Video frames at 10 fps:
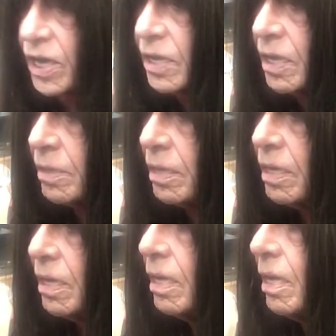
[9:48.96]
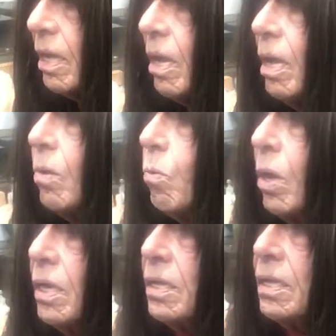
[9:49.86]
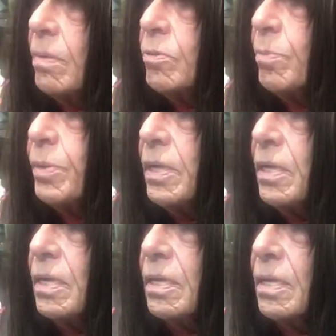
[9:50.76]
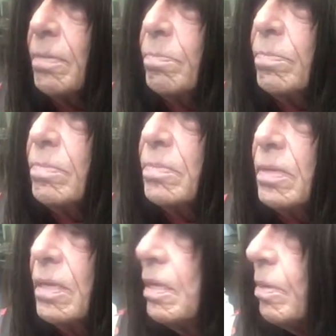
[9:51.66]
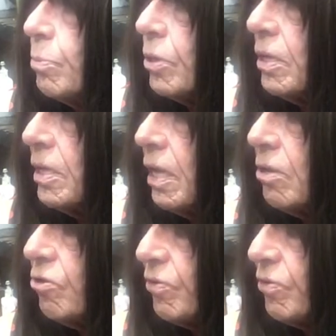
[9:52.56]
and then wanting them to be put in the energy